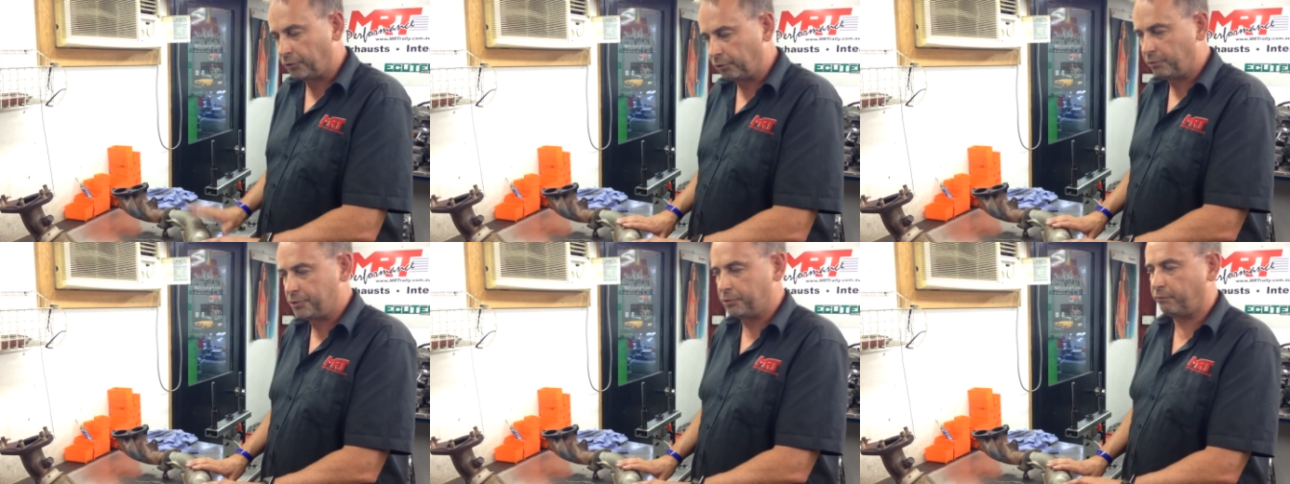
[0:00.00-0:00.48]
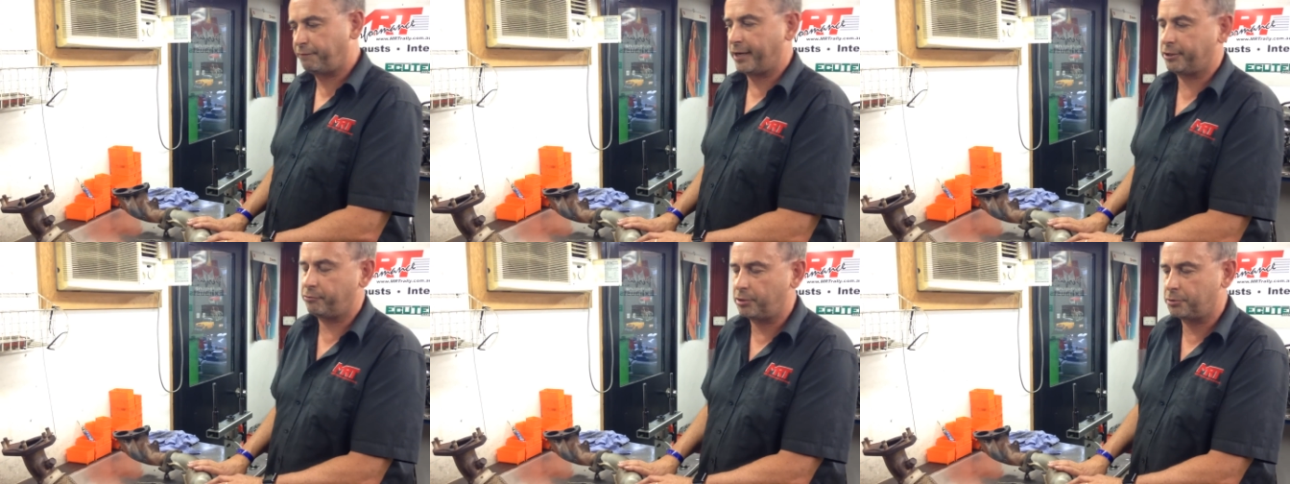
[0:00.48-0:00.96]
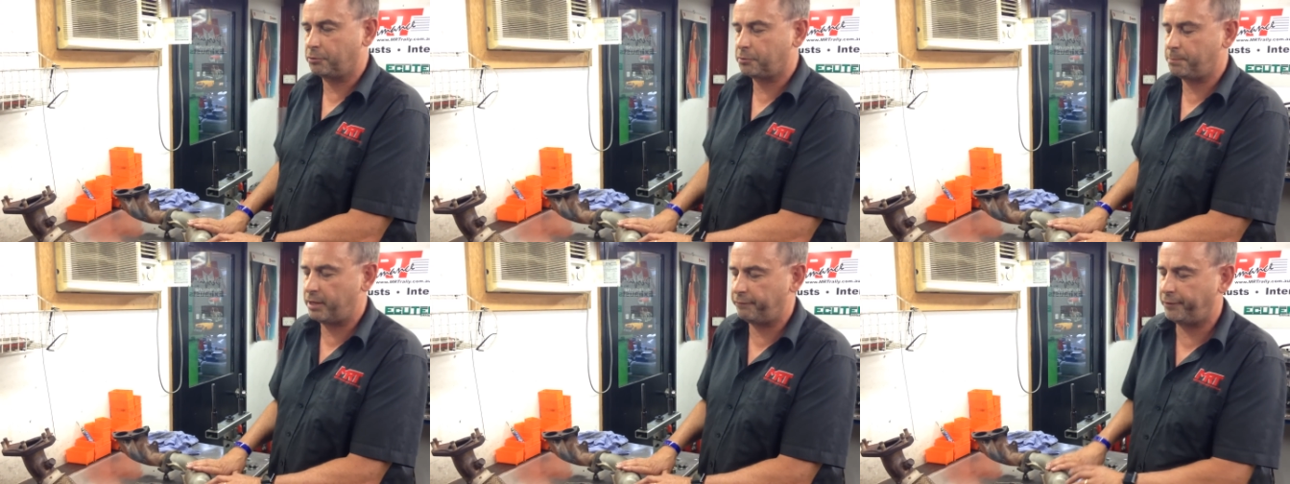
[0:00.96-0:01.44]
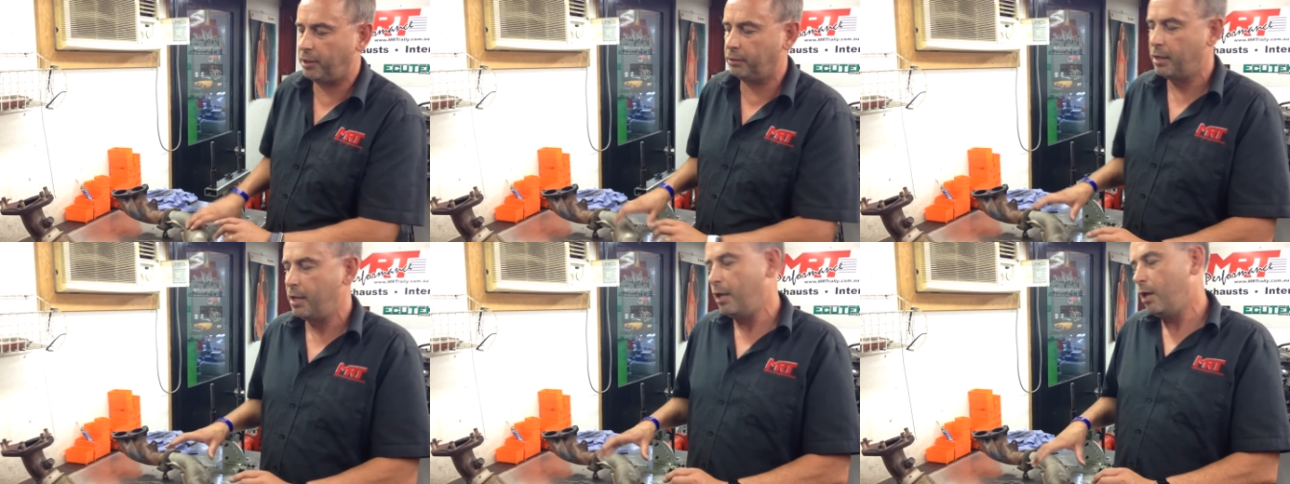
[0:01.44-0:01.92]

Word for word: on the original factory exhaust manifold.